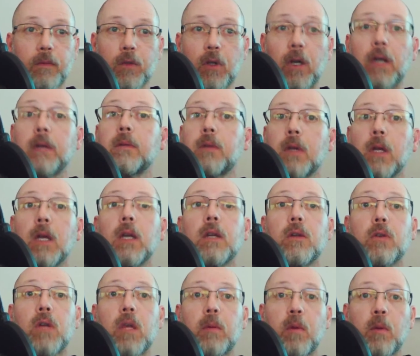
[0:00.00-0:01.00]

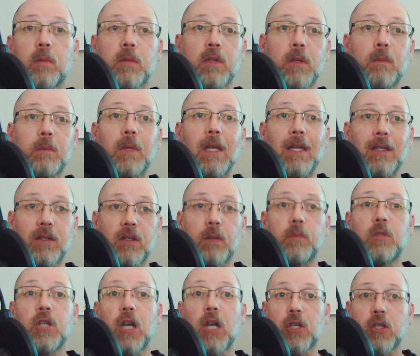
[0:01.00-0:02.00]
To keep him in
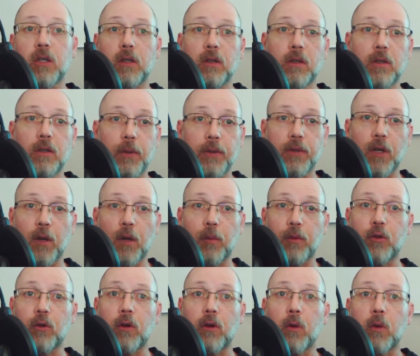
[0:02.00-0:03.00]
subjection to its
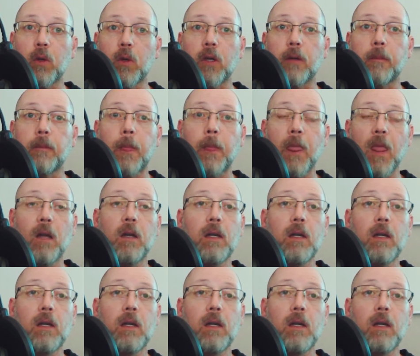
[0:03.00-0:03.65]
arbitrary will.